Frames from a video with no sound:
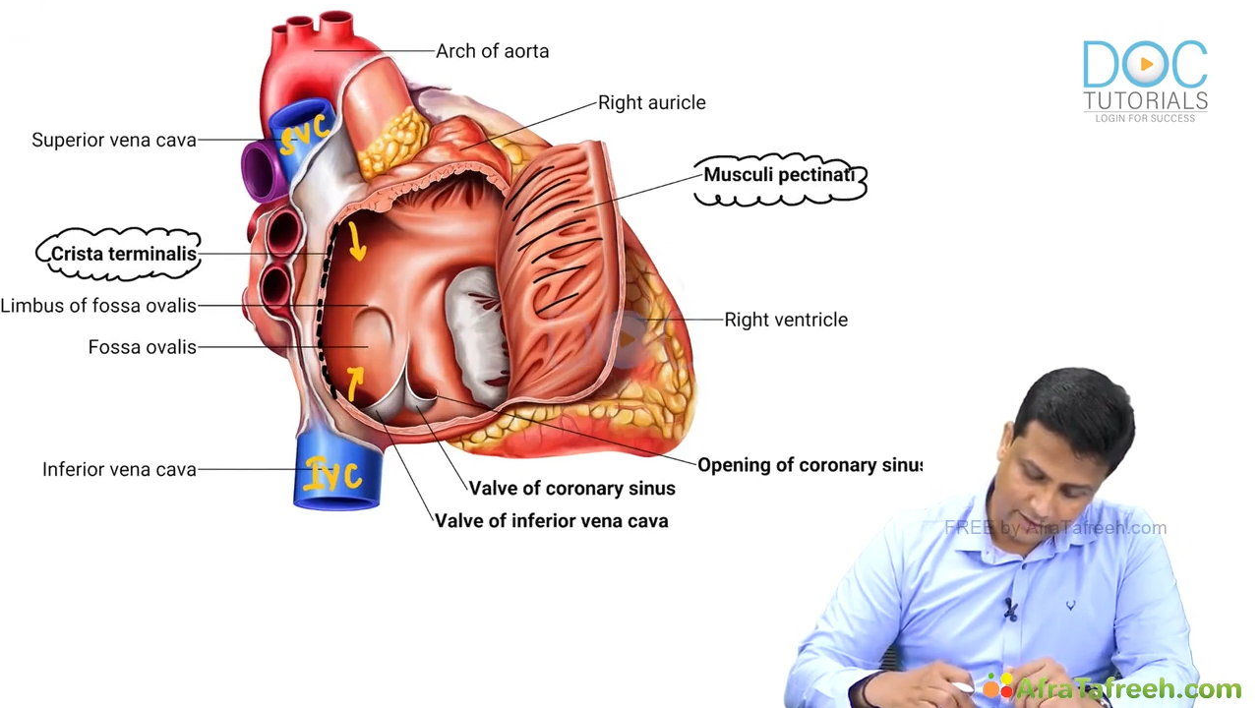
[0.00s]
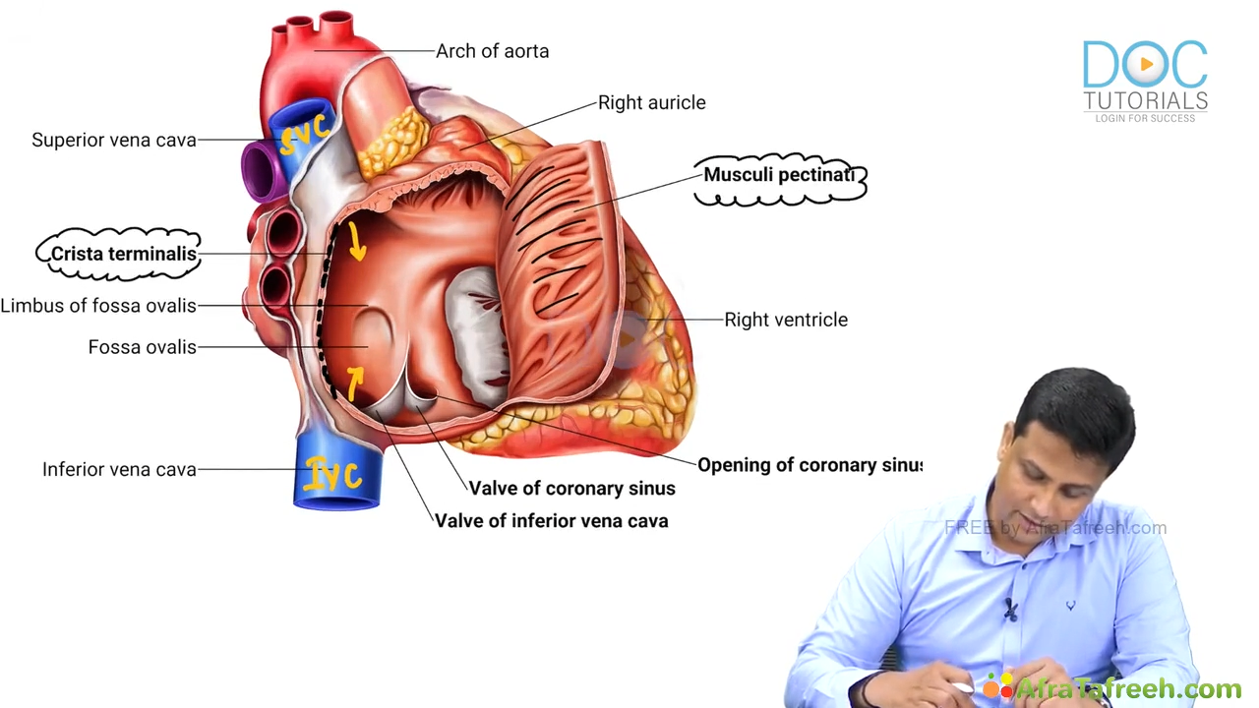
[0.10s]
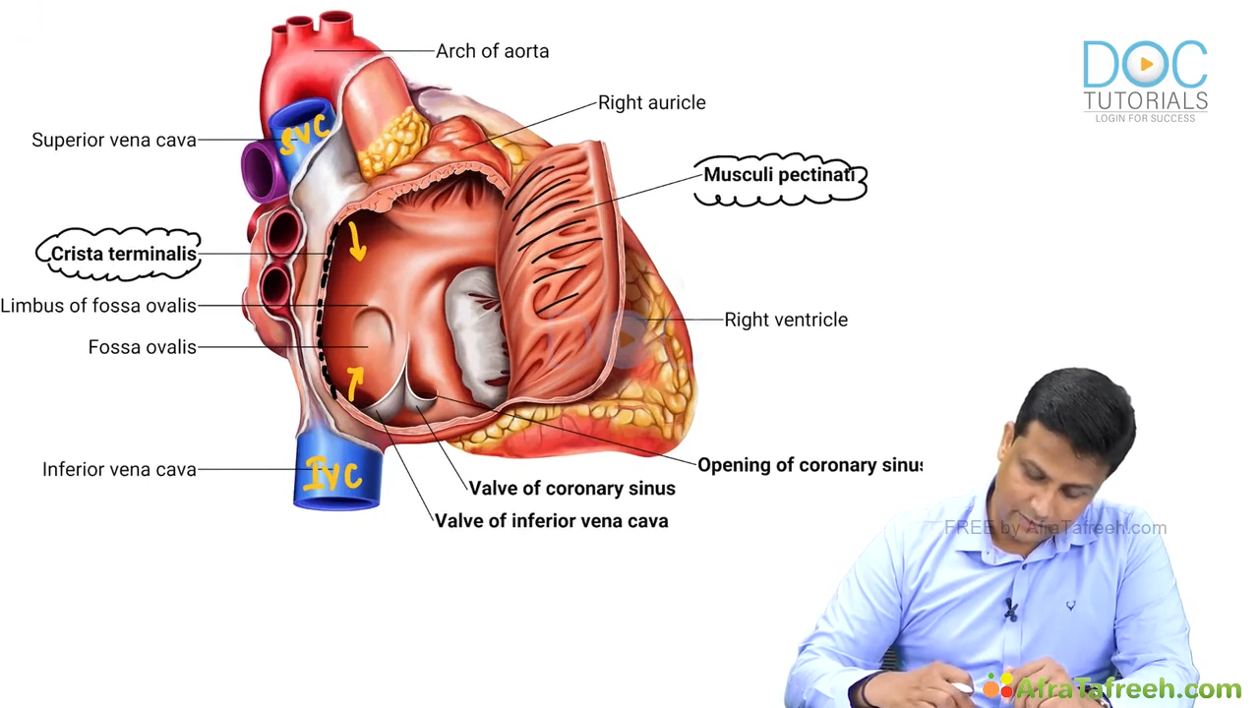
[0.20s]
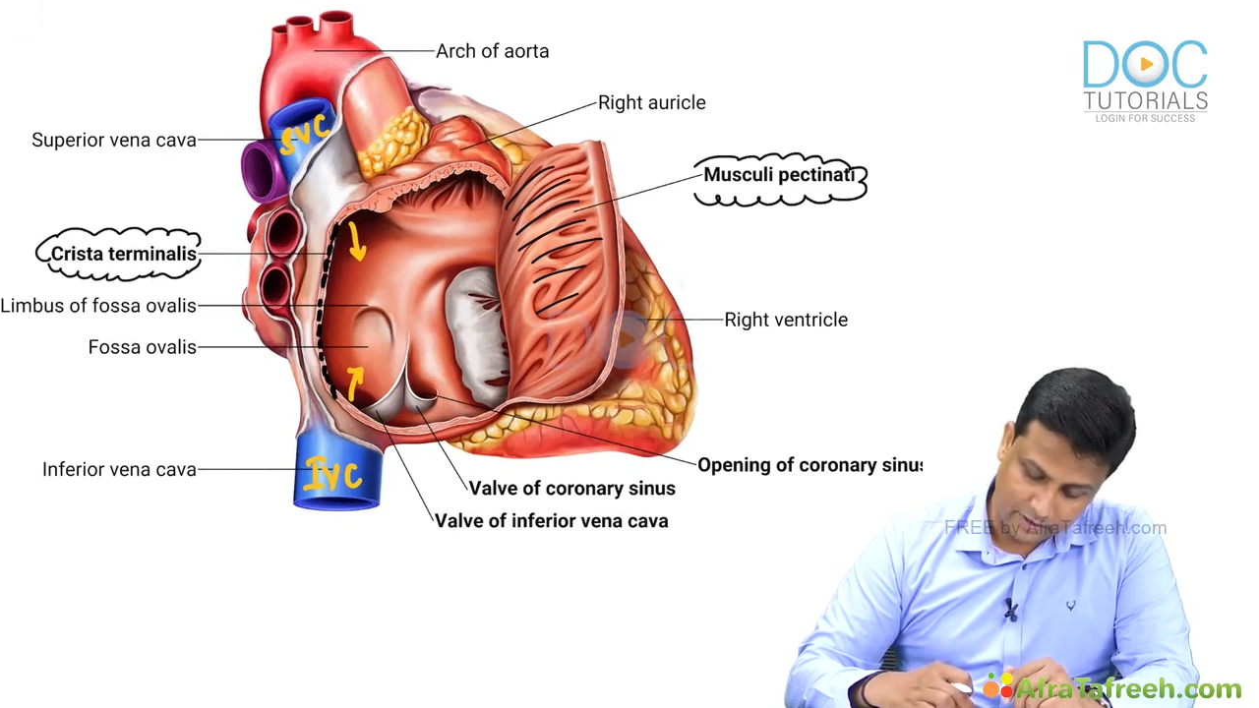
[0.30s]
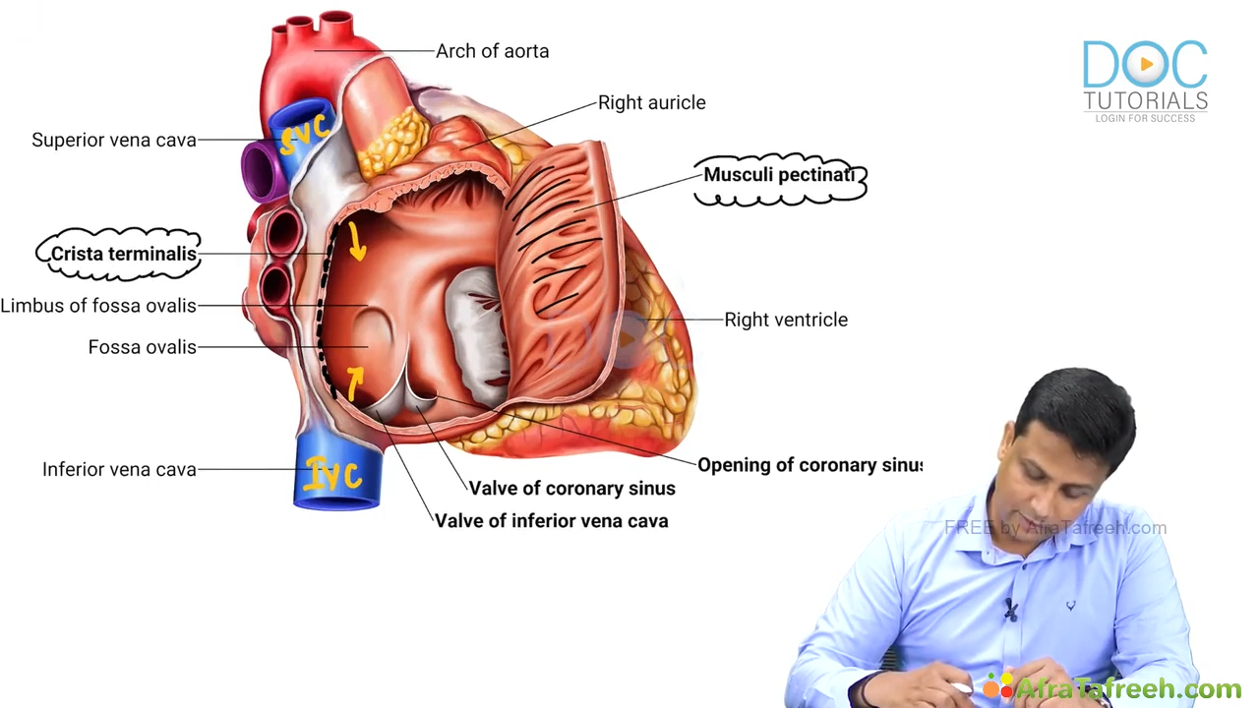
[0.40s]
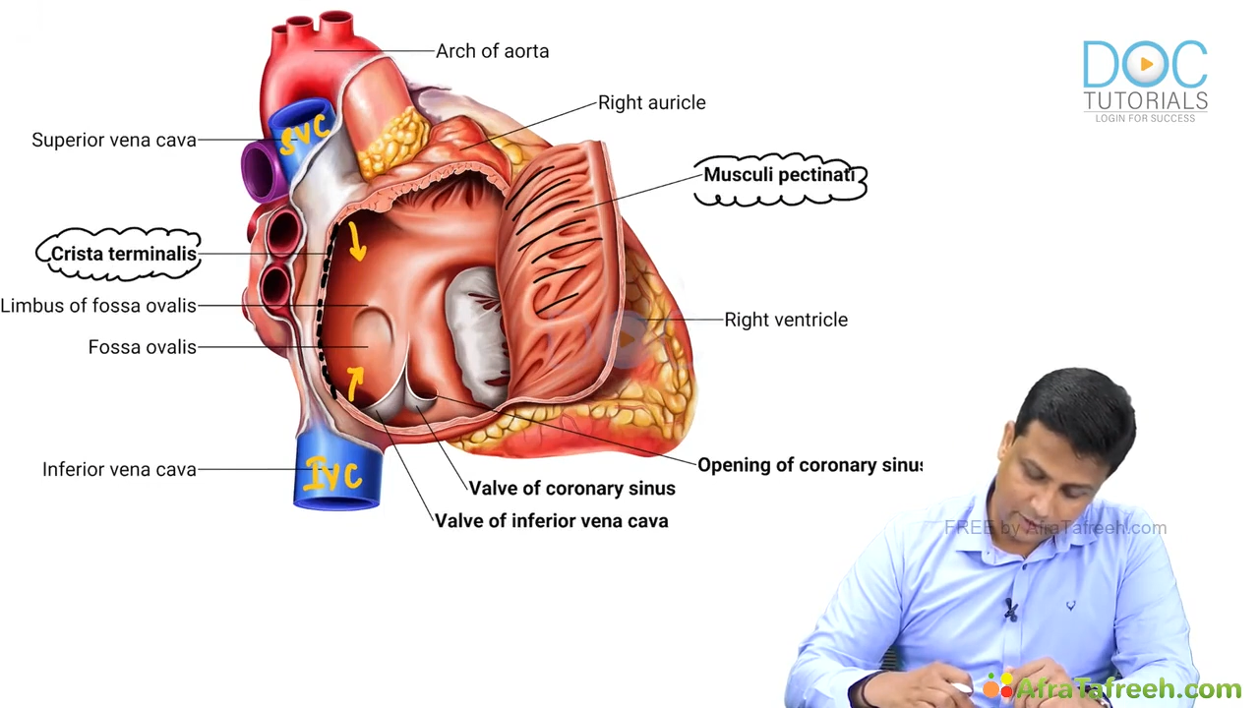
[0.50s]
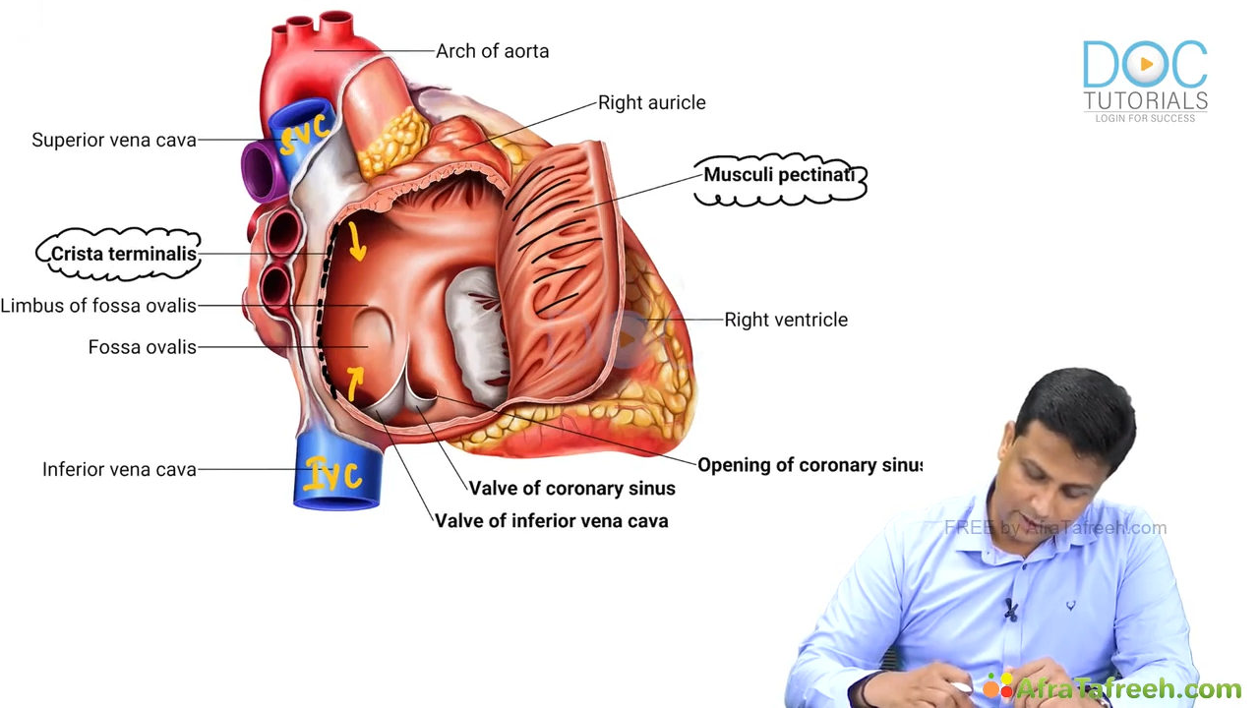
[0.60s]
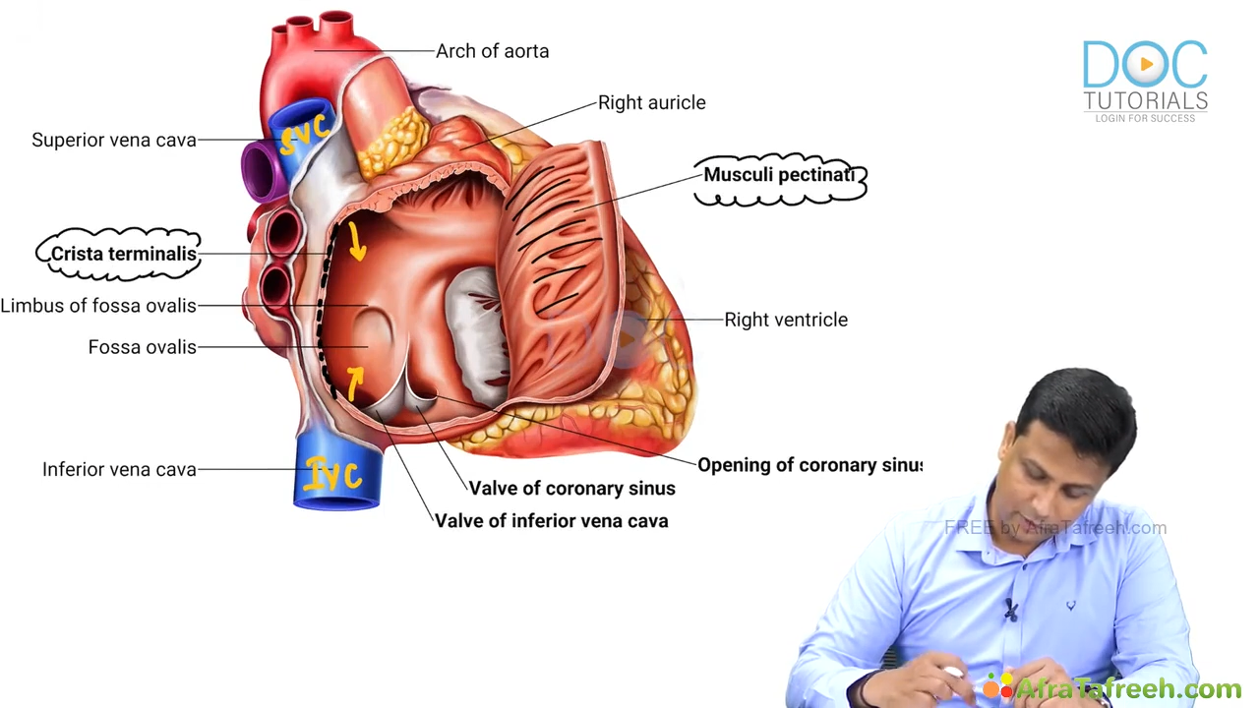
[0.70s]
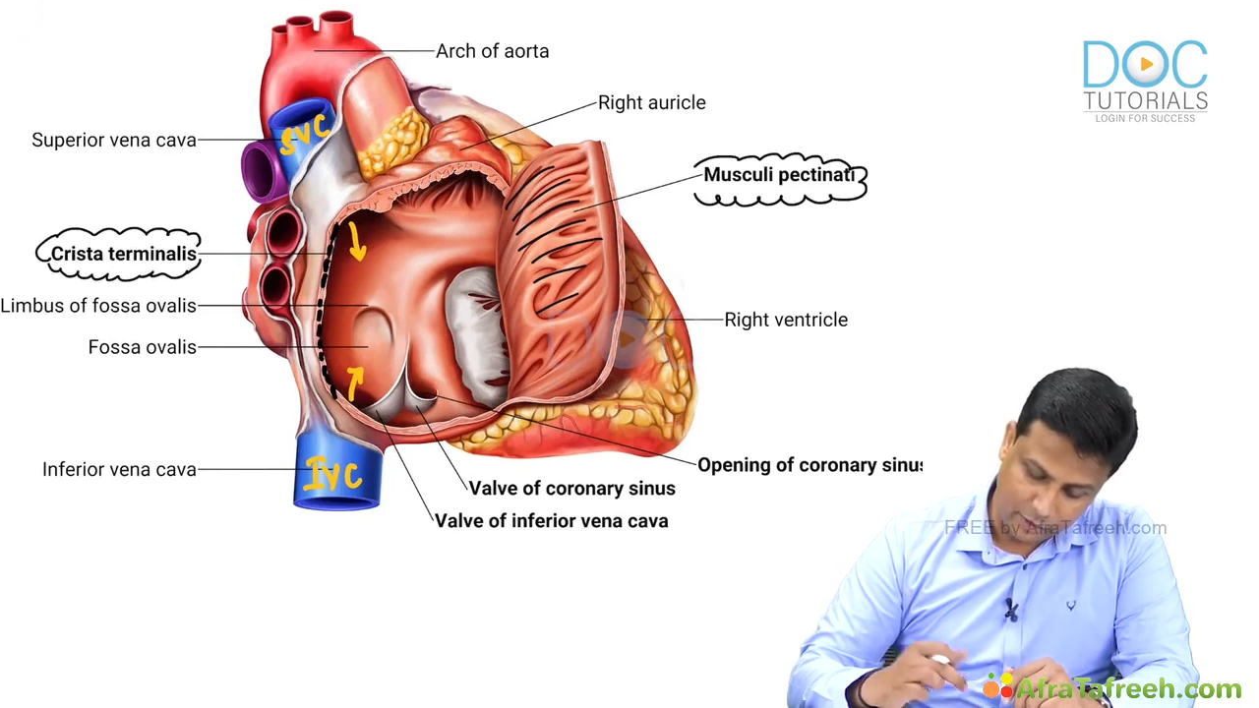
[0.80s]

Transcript: septum you are able